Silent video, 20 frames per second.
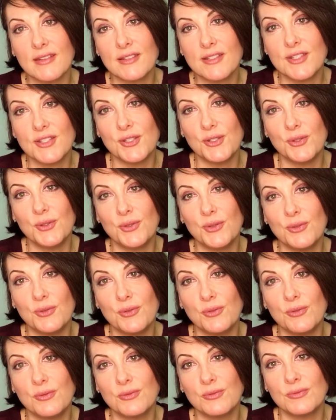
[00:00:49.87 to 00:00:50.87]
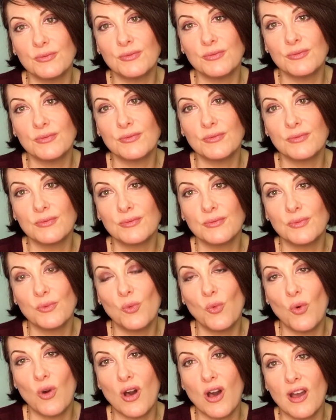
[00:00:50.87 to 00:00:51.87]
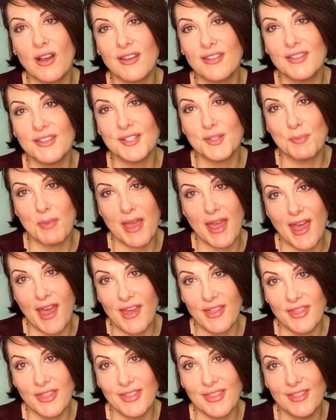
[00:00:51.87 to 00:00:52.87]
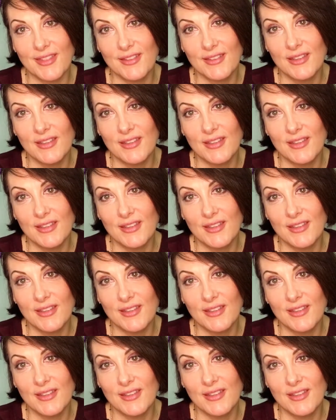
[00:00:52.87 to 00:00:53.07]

to walk this path,